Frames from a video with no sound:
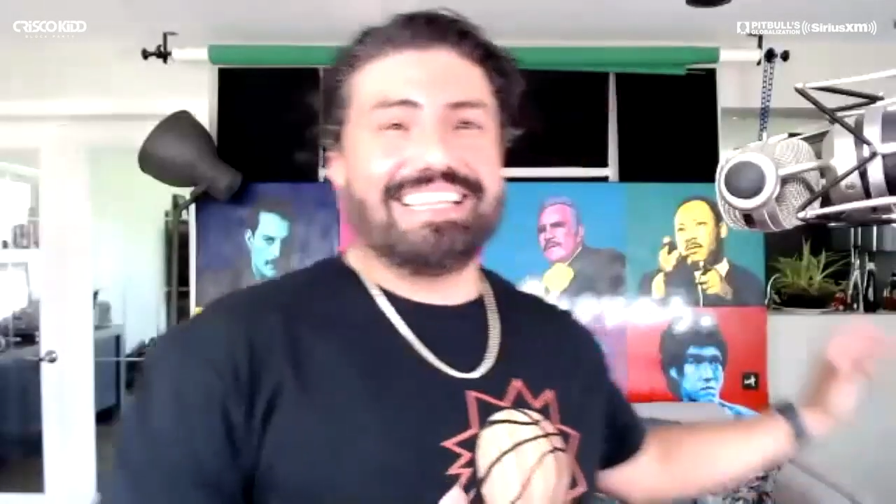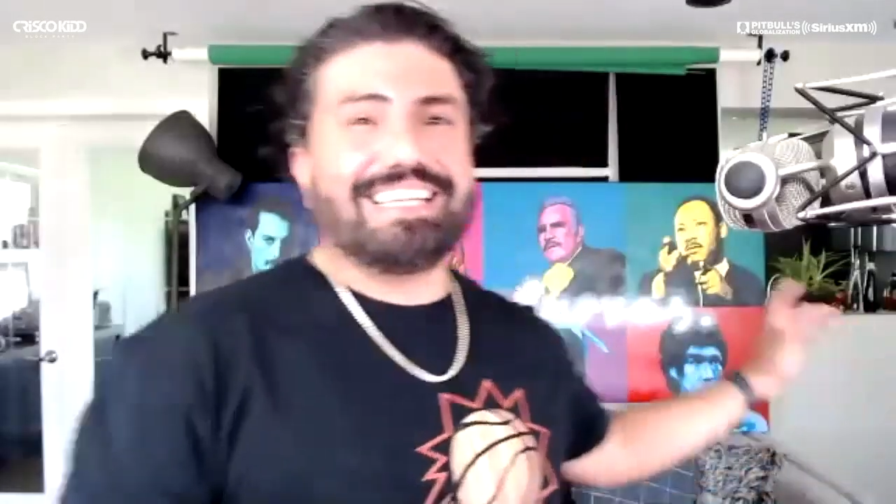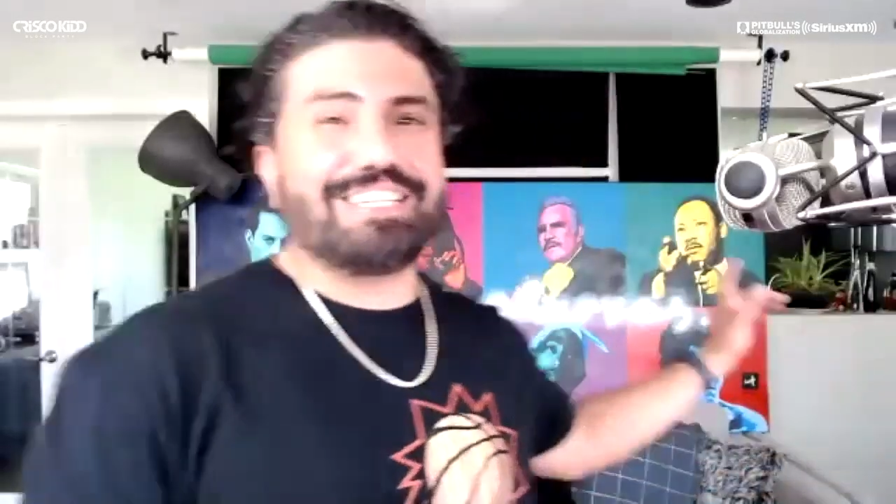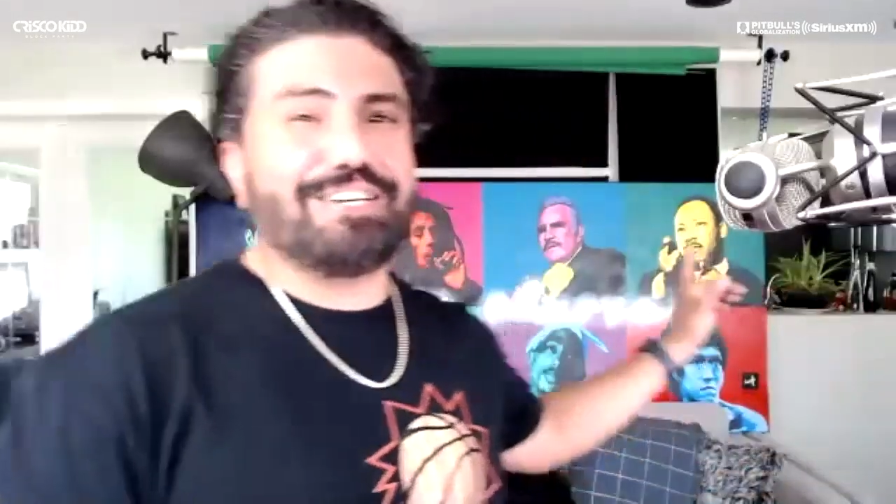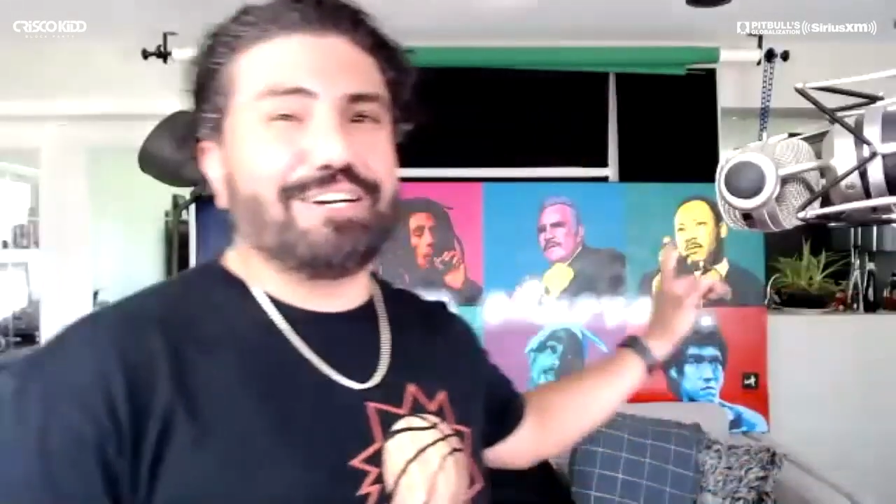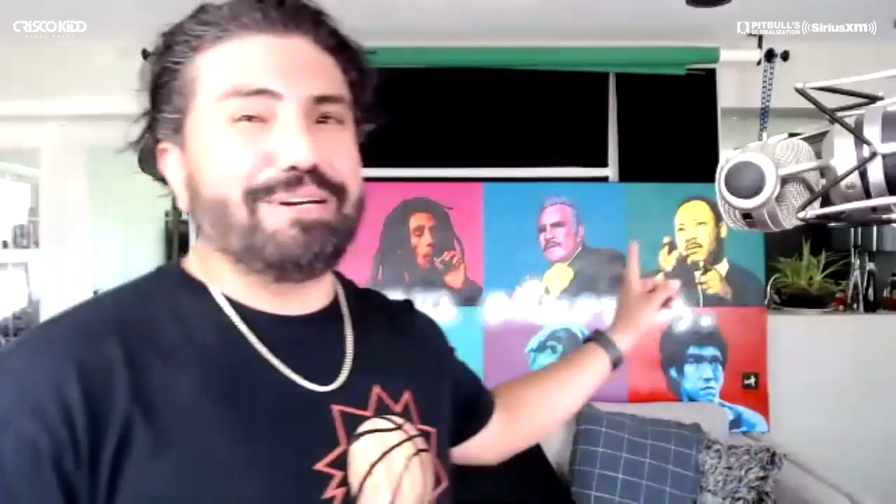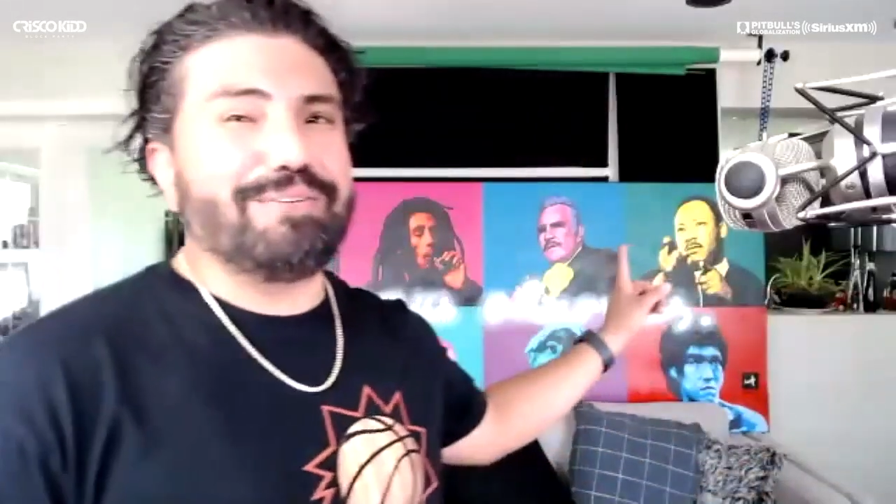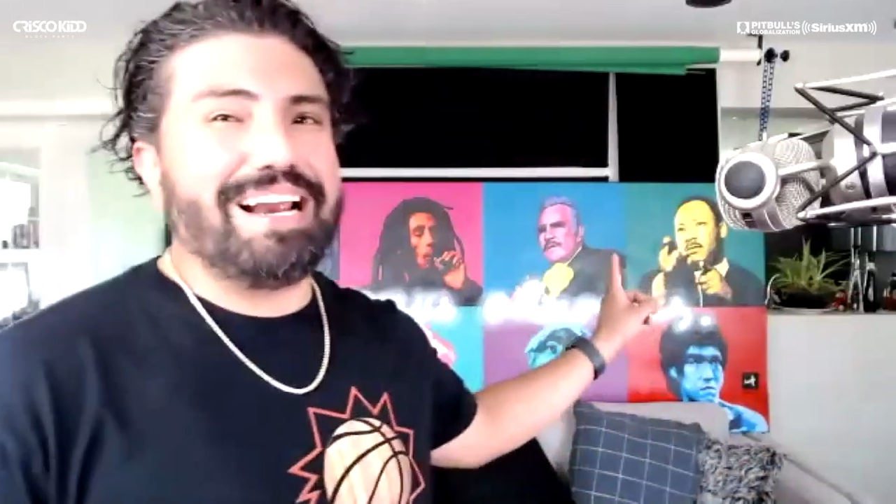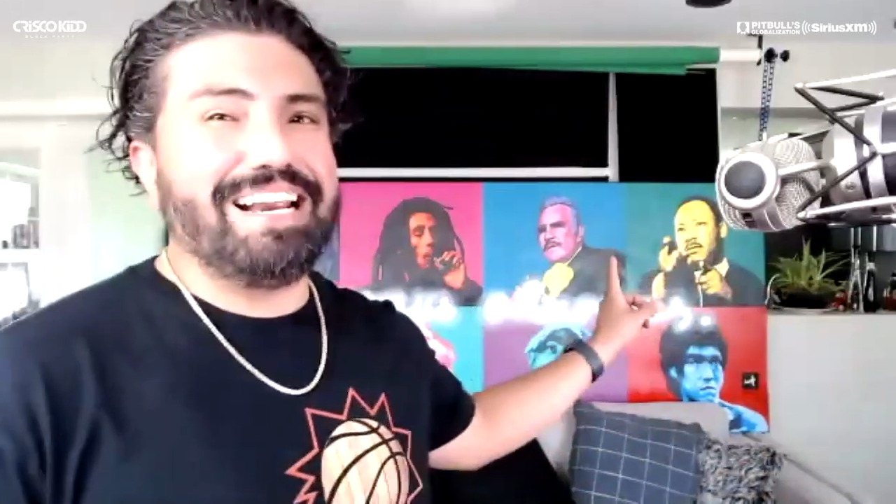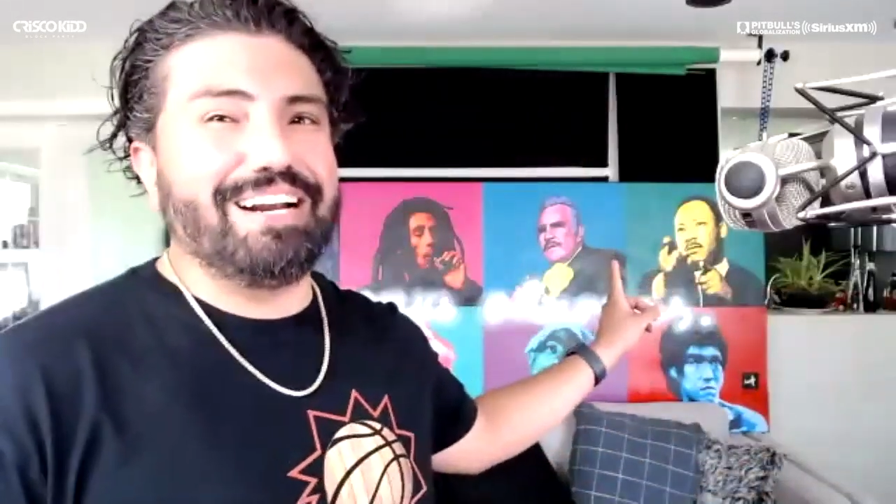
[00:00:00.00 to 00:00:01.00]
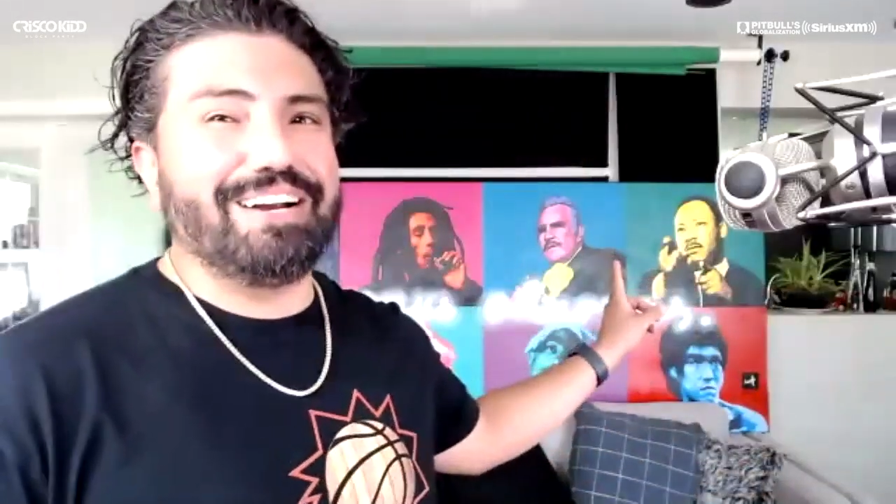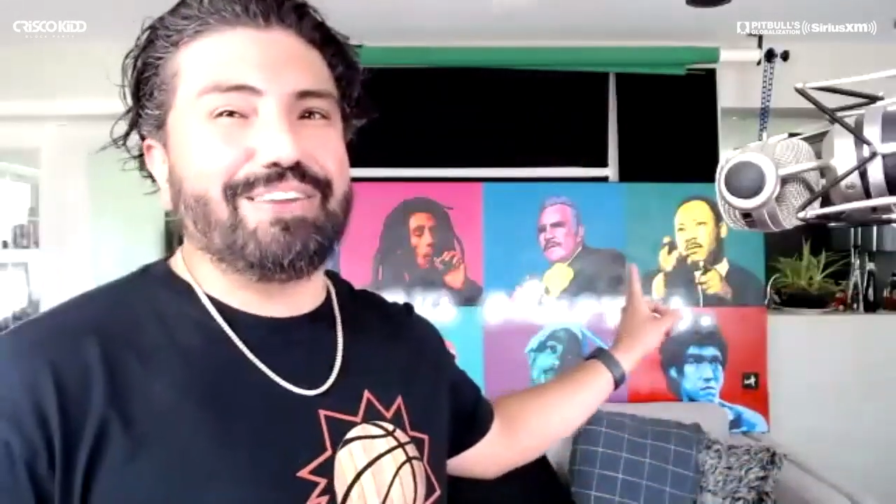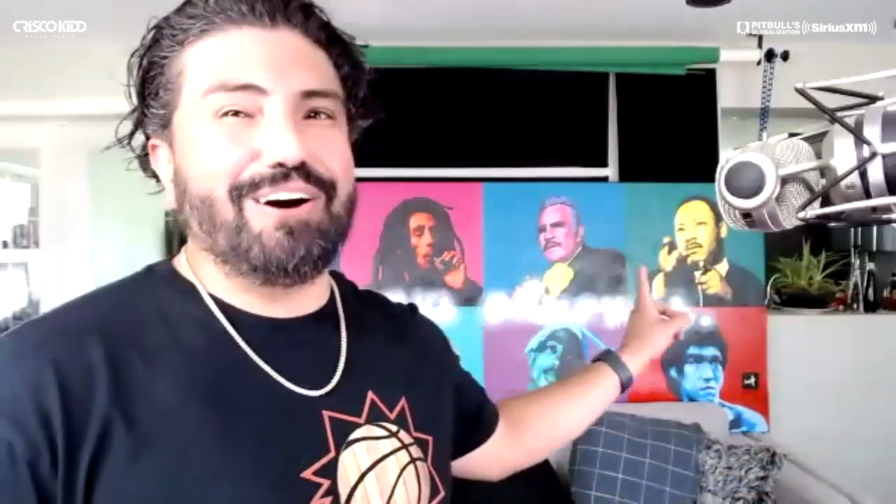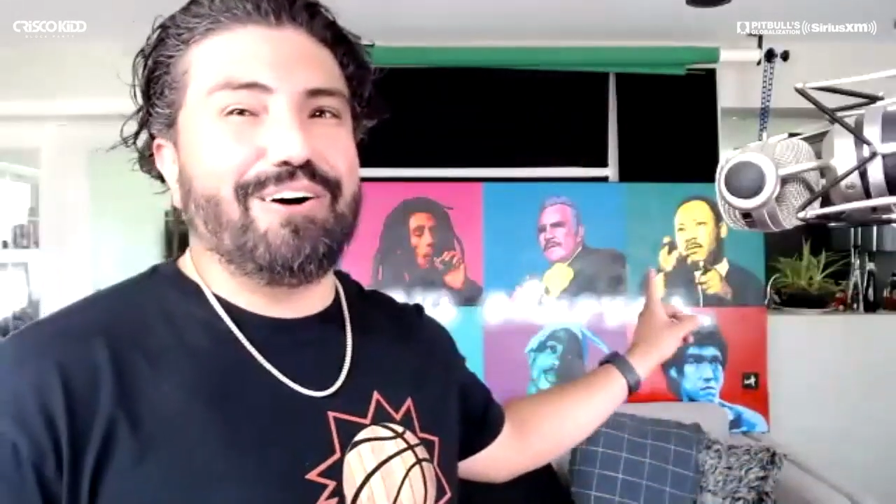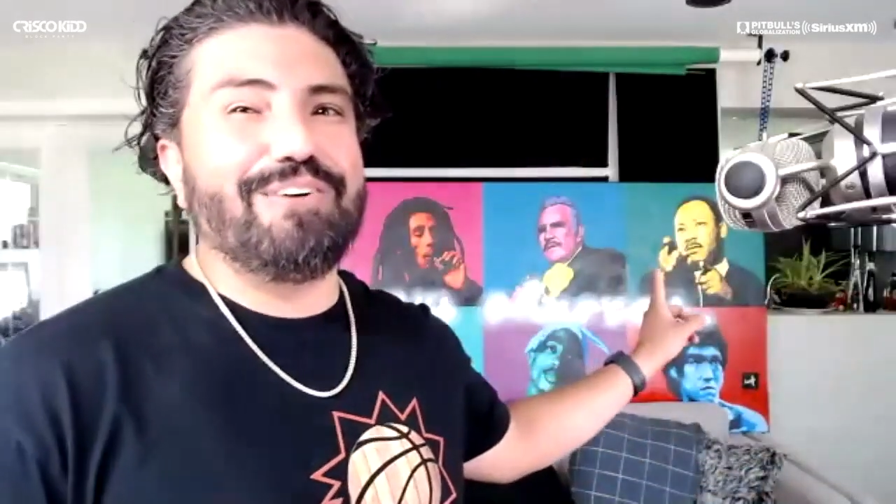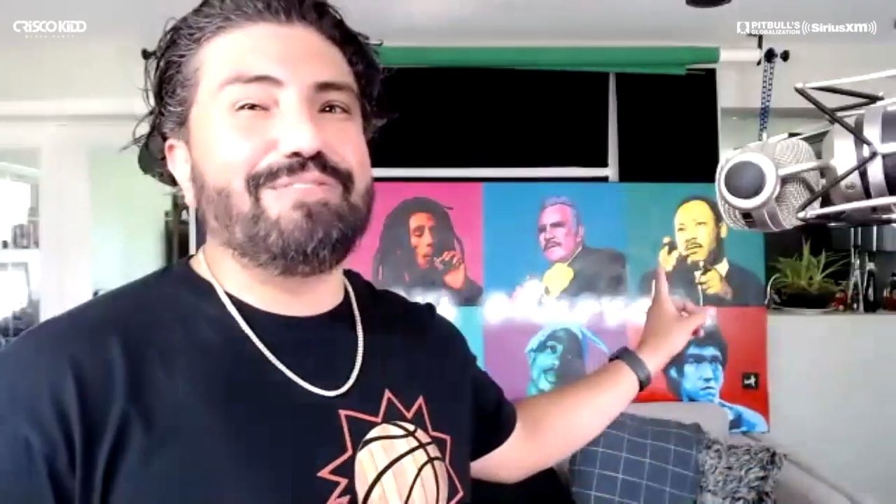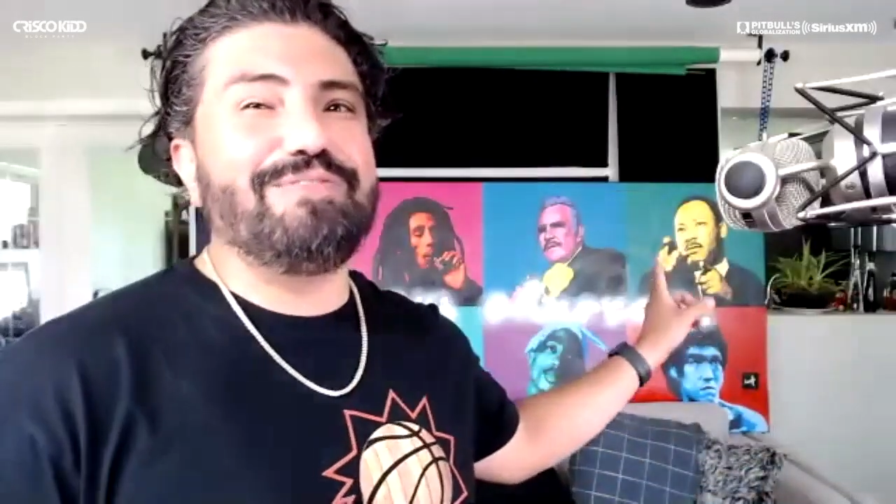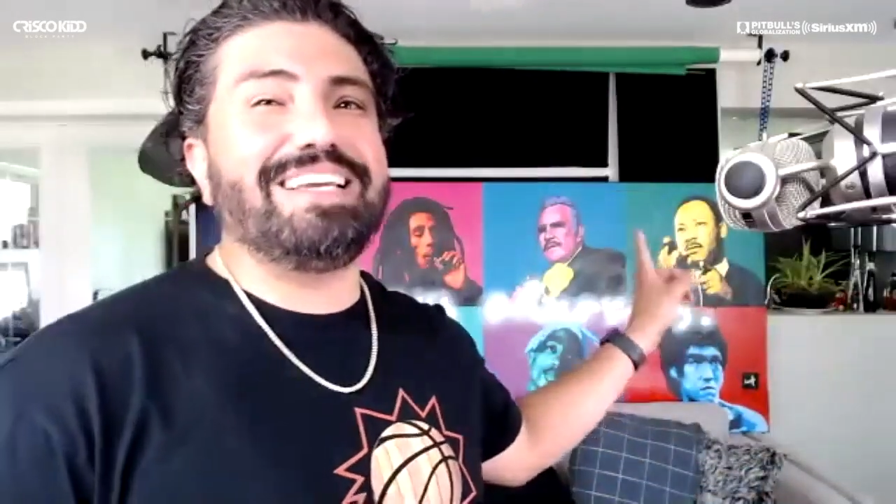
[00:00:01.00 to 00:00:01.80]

This gentleman right here, though,